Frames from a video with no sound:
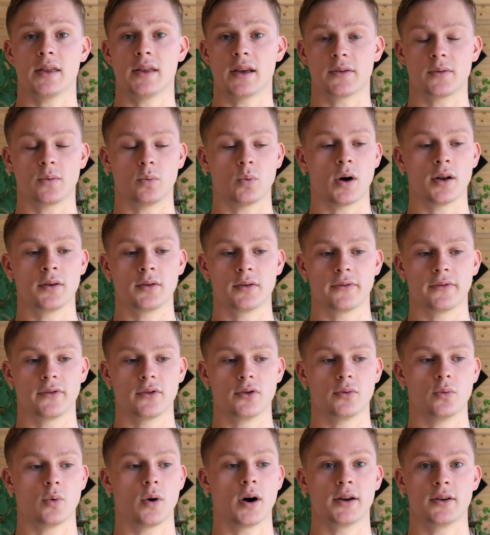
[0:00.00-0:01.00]
That's
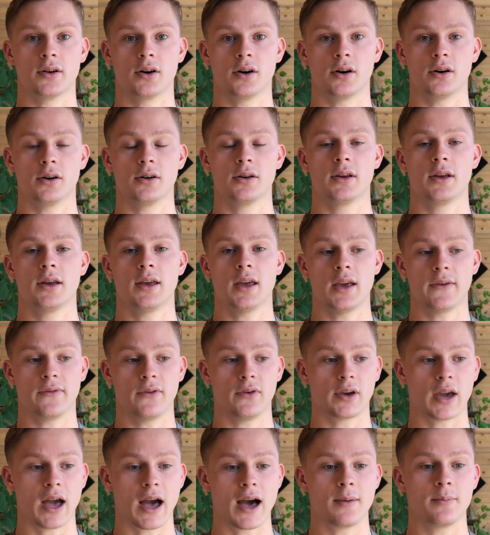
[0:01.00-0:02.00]
wonderful, why not? If
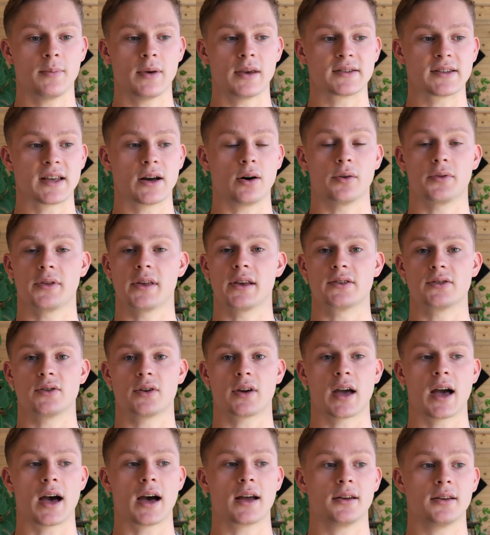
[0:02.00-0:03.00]
you can be as healthy as you
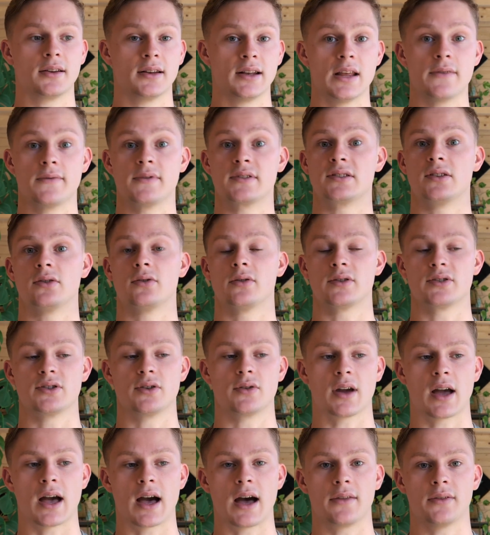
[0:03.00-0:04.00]
can and live as long as
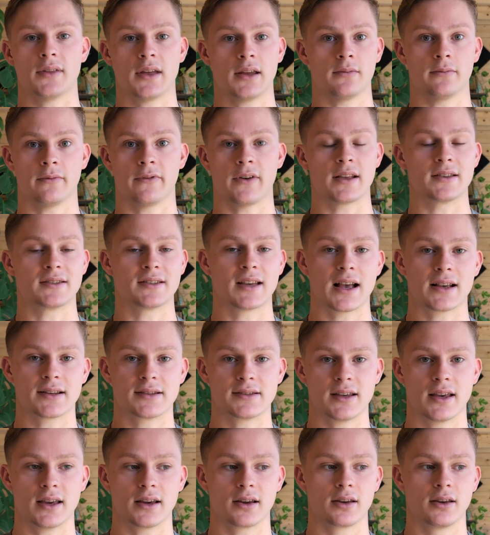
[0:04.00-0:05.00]
you can, then
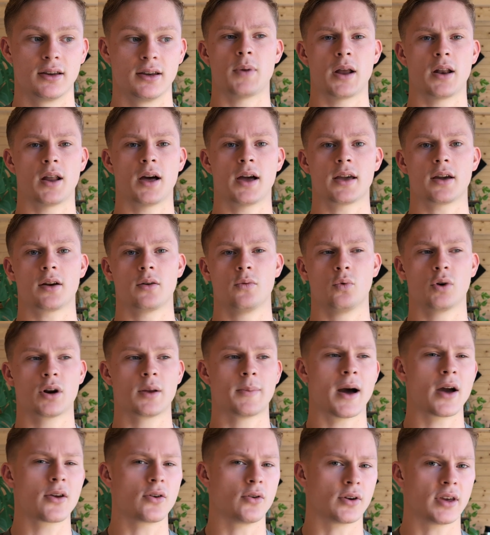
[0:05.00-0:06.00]
fantastic. But like, what
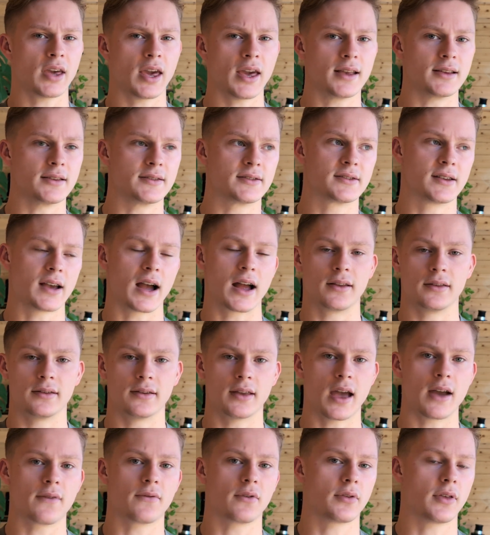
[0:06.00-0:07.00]
about your kids
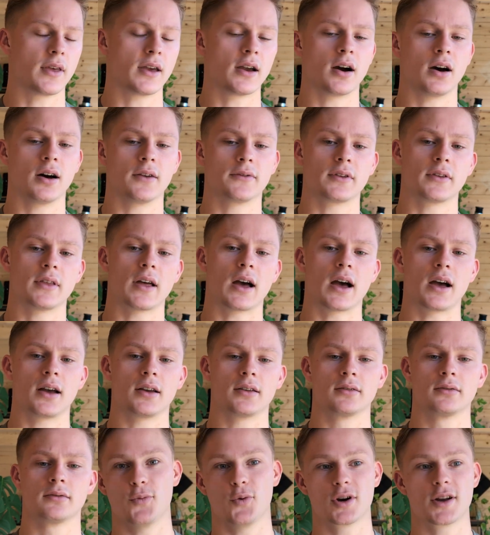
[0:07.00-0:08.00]
and everything after
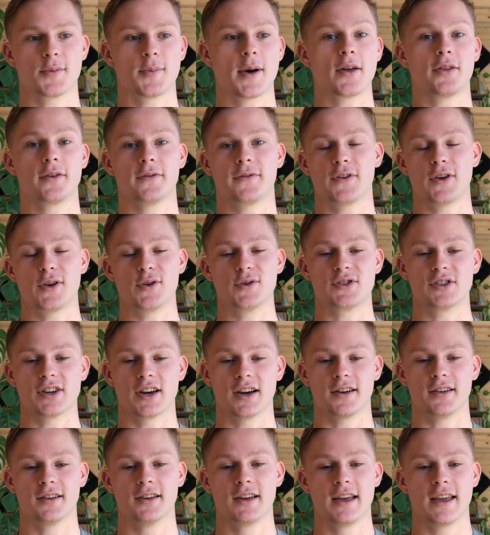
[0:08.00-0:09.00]
that? What about the
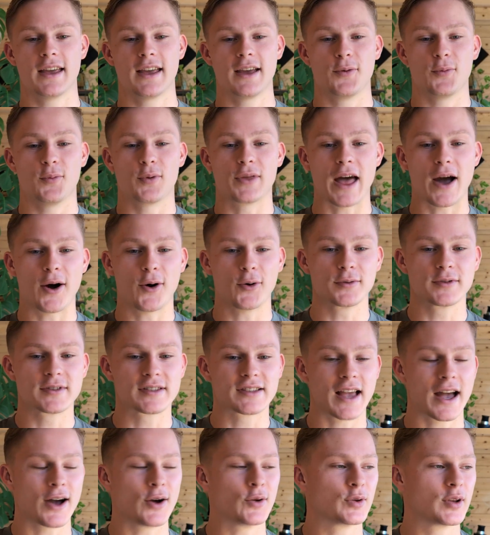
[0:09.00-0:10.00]
future? Without
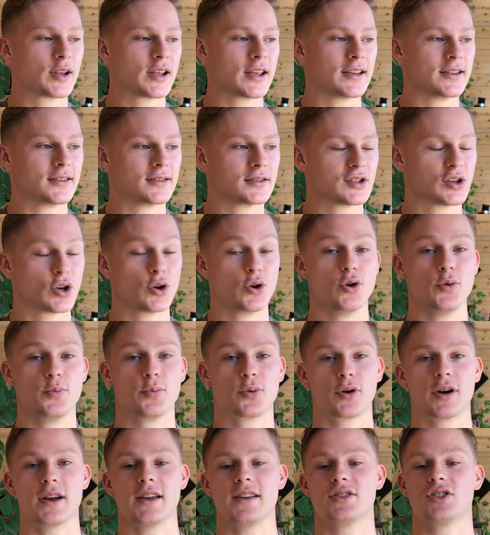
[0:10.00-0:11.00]
sounding too
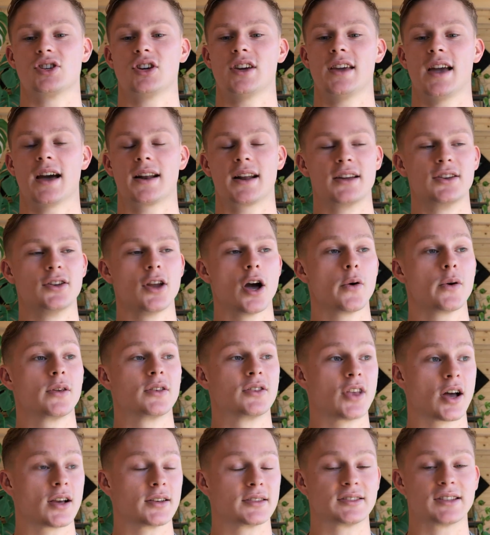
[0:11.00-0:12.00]
preachy, and I know
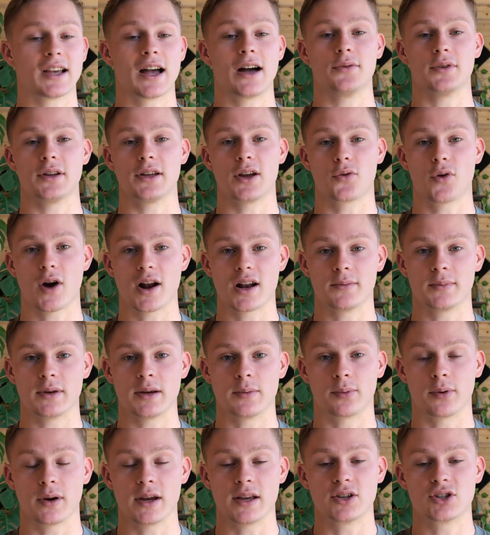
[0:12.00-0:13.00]
it does sound
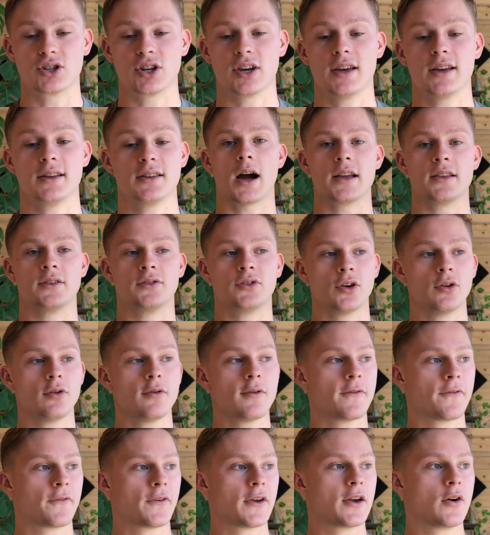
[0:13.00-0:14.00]
incredibly preachy, I
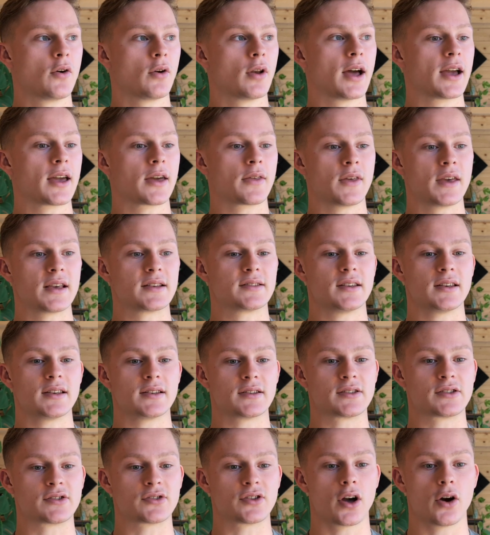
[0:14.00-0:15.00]
do feel like this
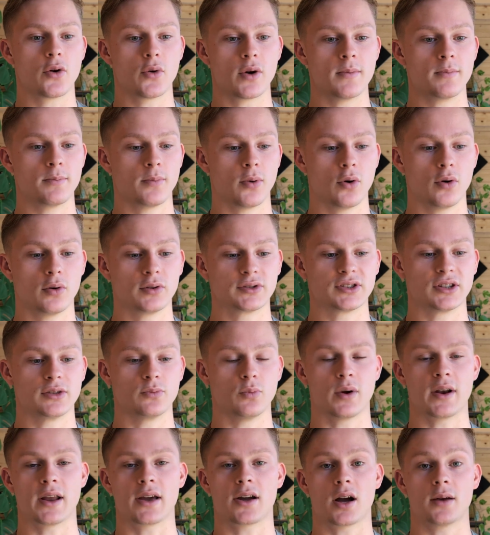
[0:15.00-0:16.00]
is so
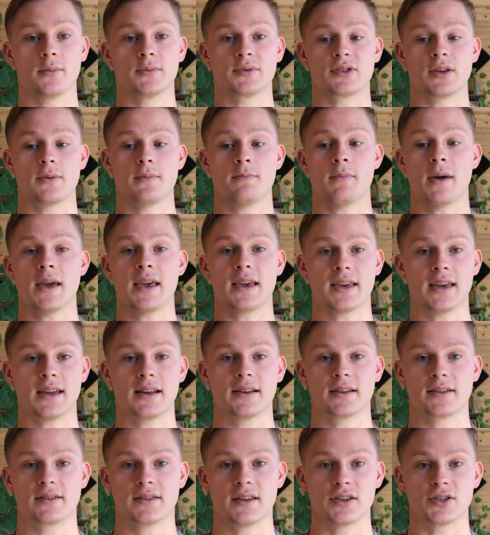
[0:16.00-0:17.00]
important when it comes to
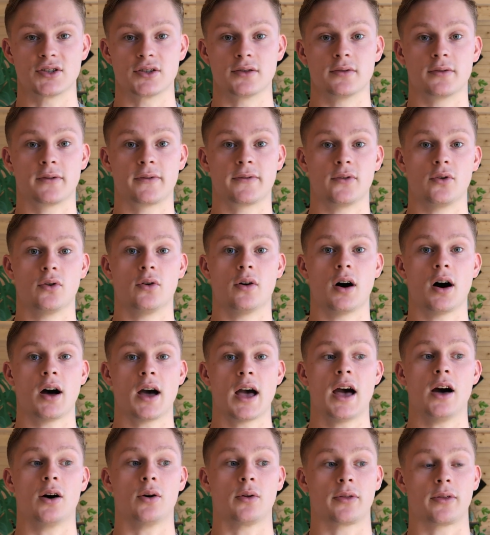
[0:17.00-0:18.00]
making decisions for our
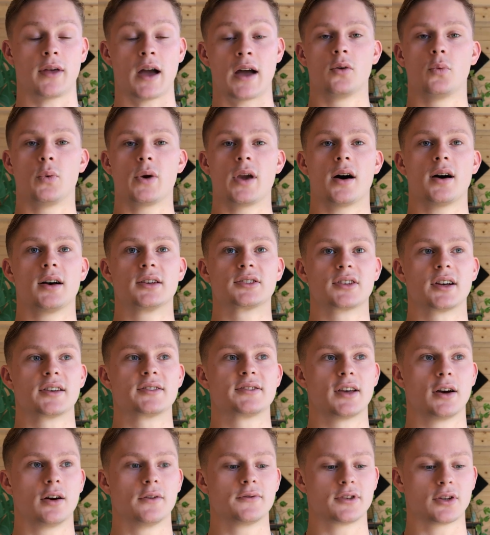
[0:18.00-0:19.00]
health. We ask
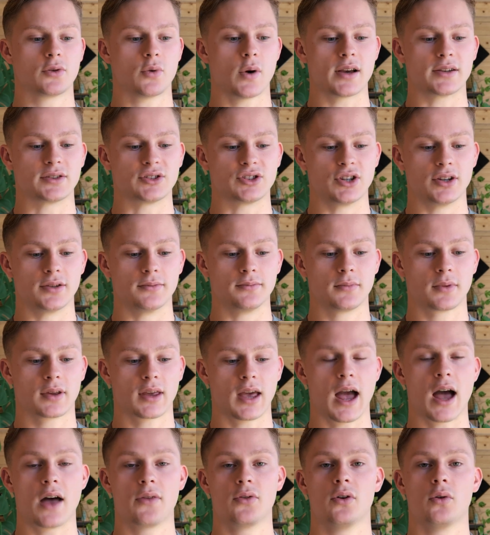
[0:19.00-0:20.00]
ourselves the question,
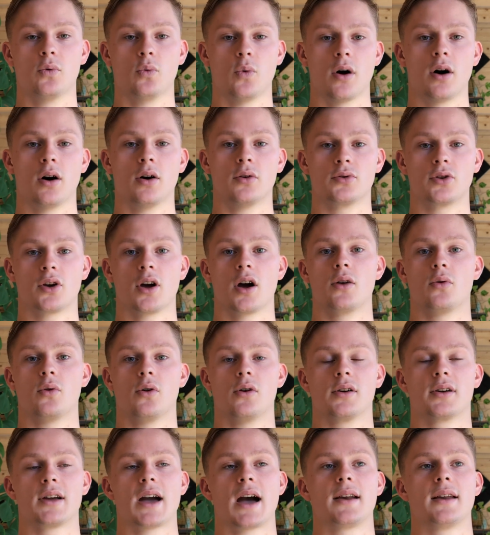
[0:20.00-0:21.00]
can the world go
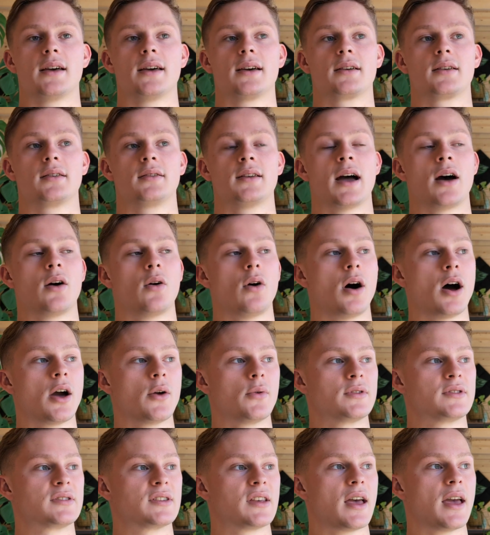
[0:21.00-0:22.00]
organic? Now, I
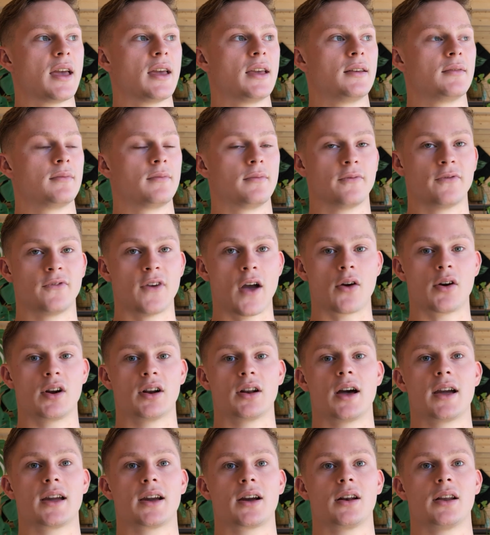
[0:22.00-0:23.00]
would say very
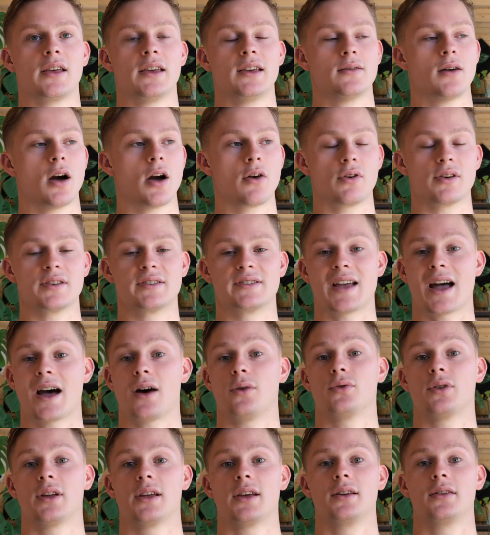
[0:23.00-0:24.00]
likely a
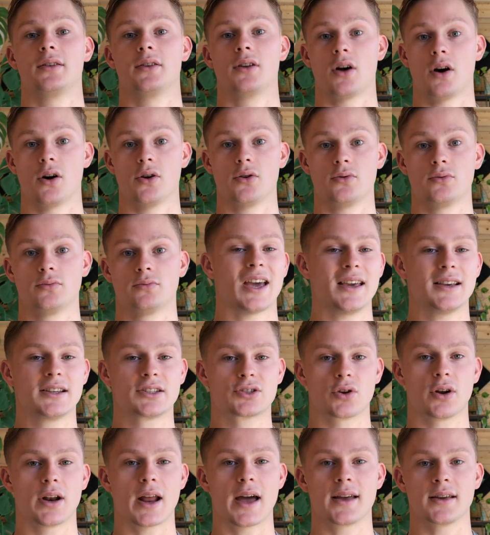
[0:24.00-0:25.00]
resounding no.
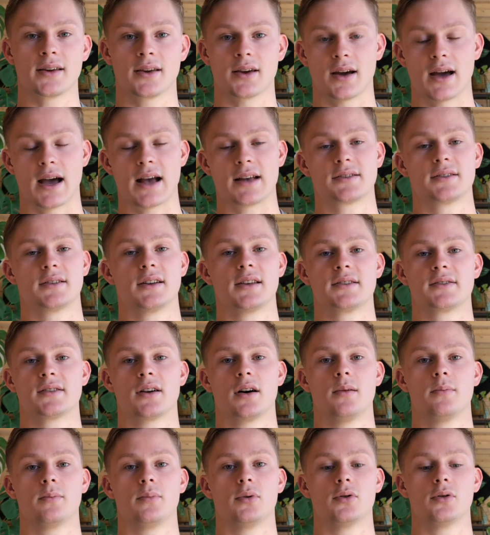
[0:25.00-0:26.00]
Take Sri Lanka as an
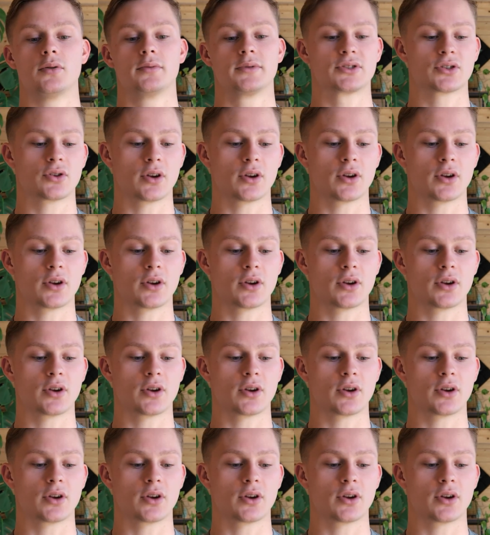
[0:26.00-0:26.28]
example.